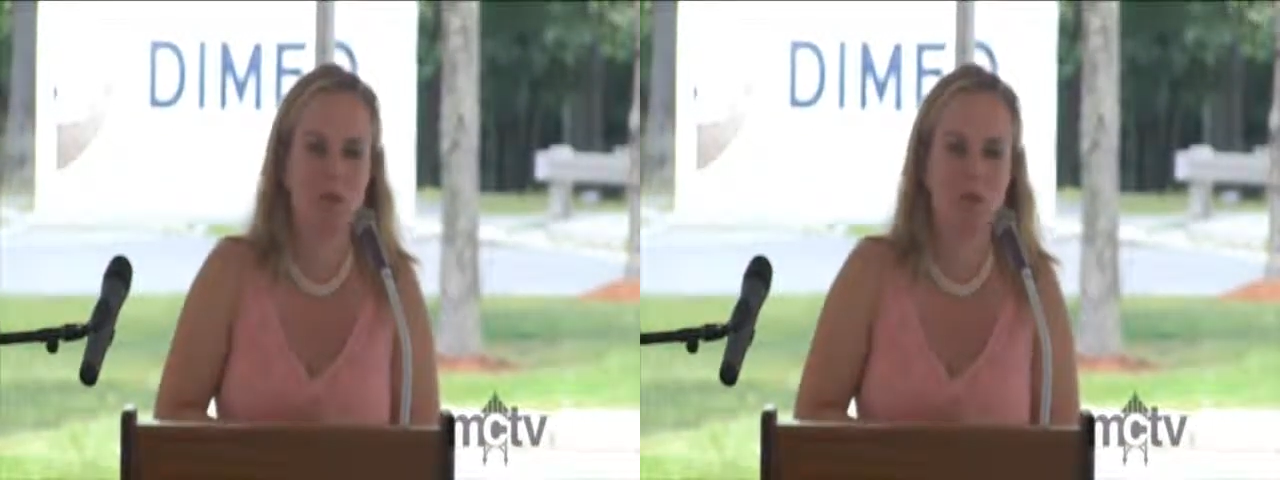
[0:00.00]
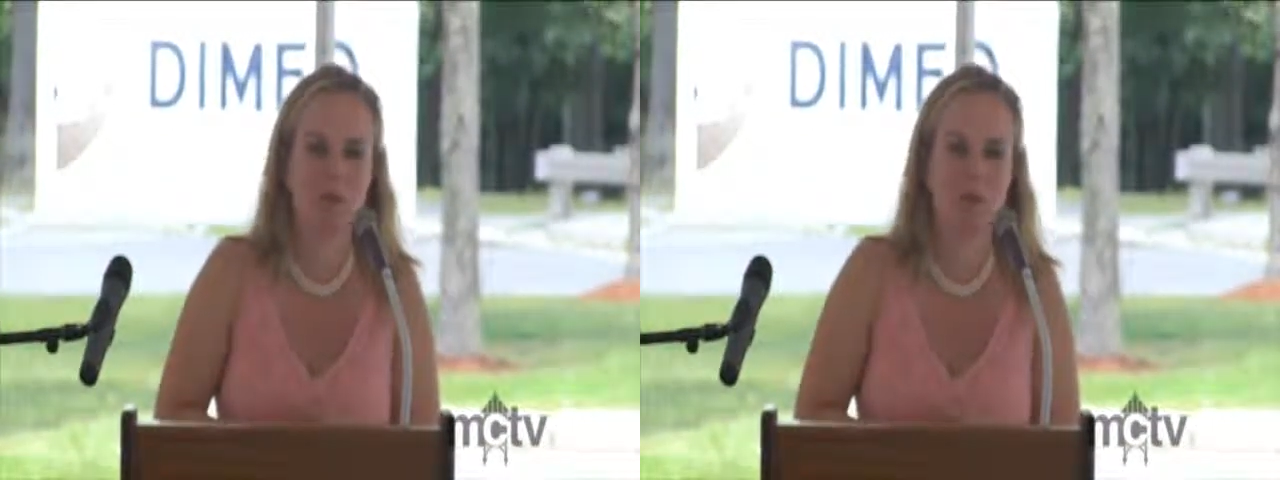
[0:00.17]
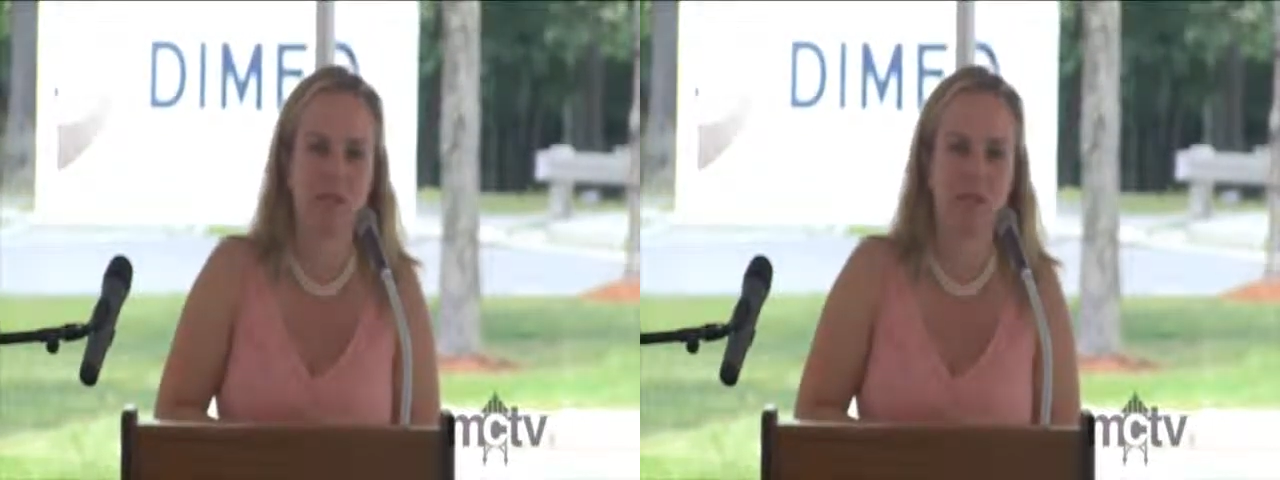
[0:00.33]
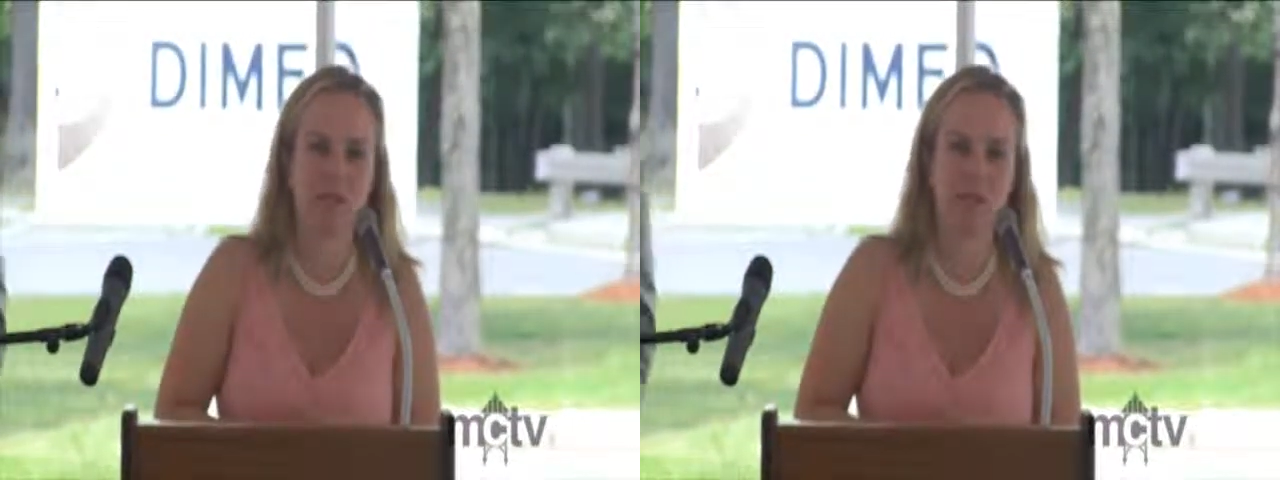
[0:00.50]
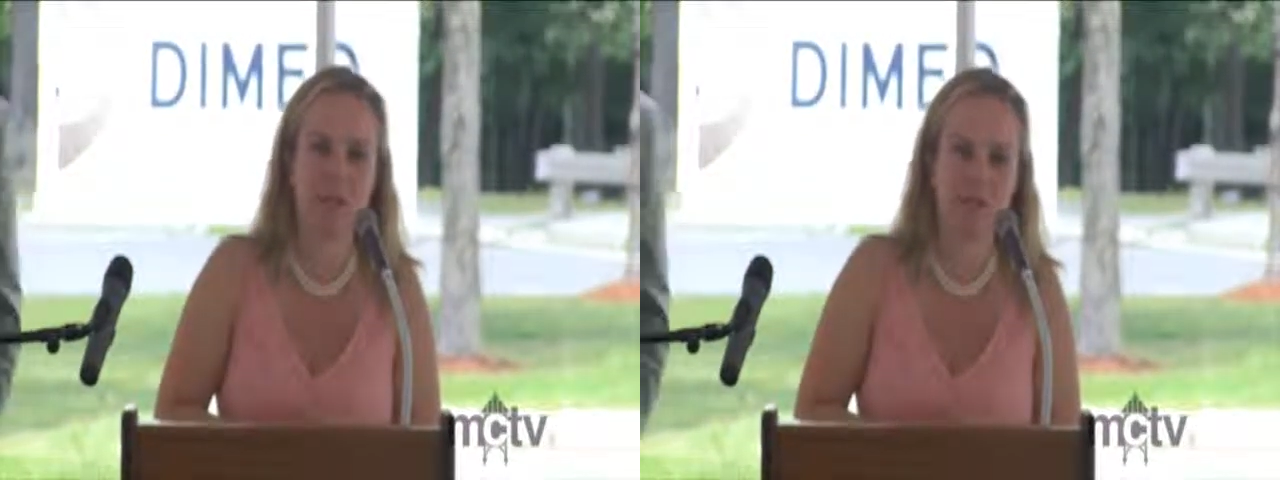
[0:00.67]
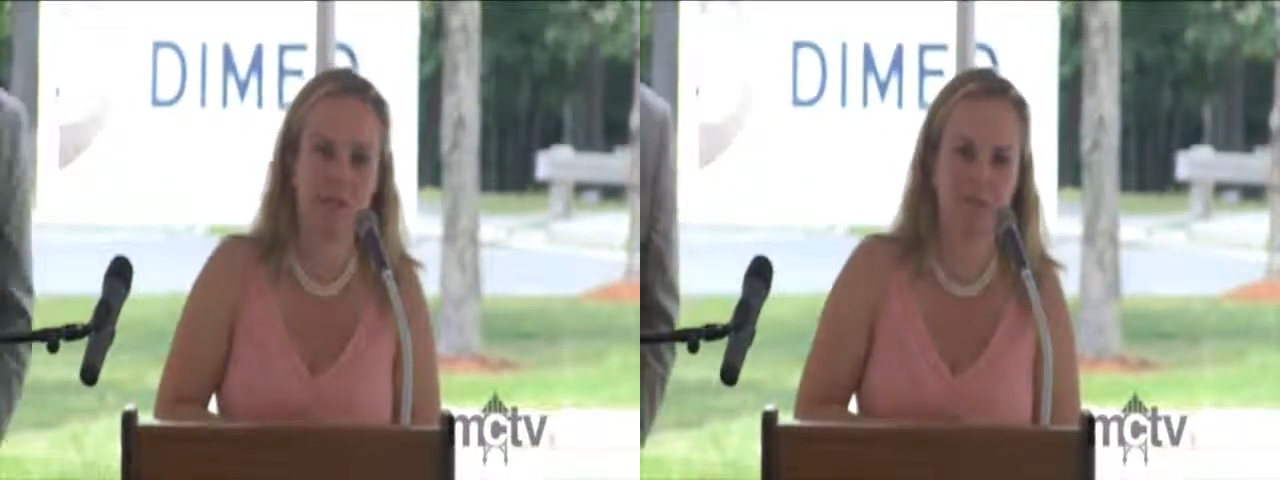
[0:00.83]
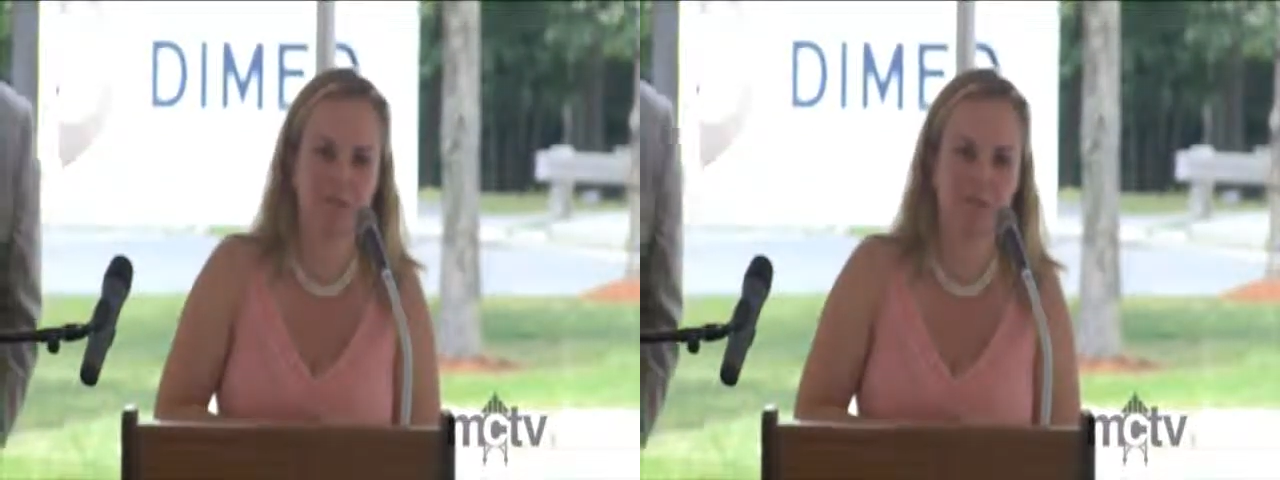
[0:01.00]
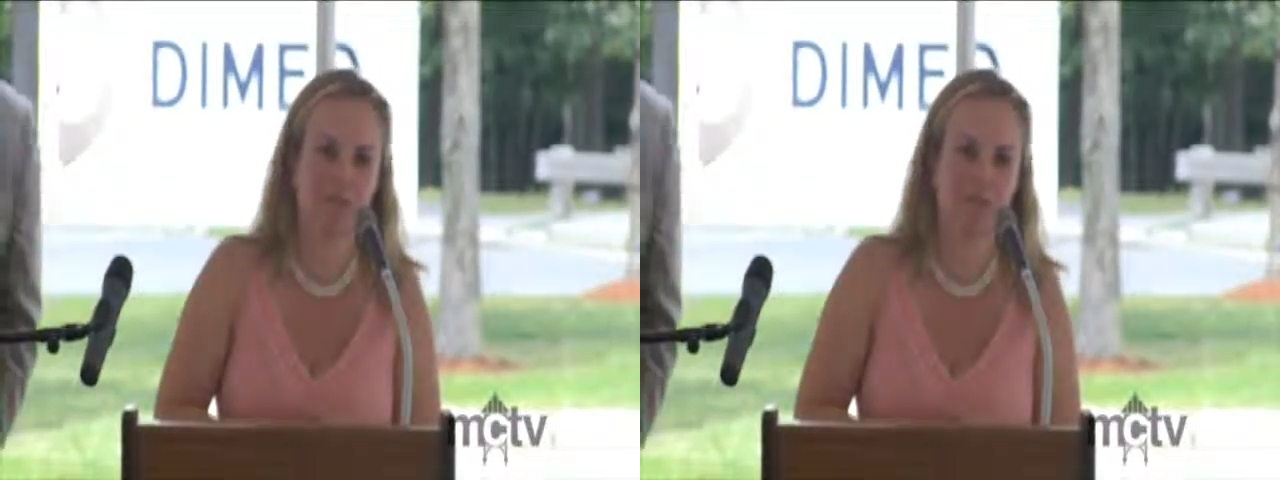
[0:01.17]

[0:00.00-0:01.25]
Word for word: can really learn effectively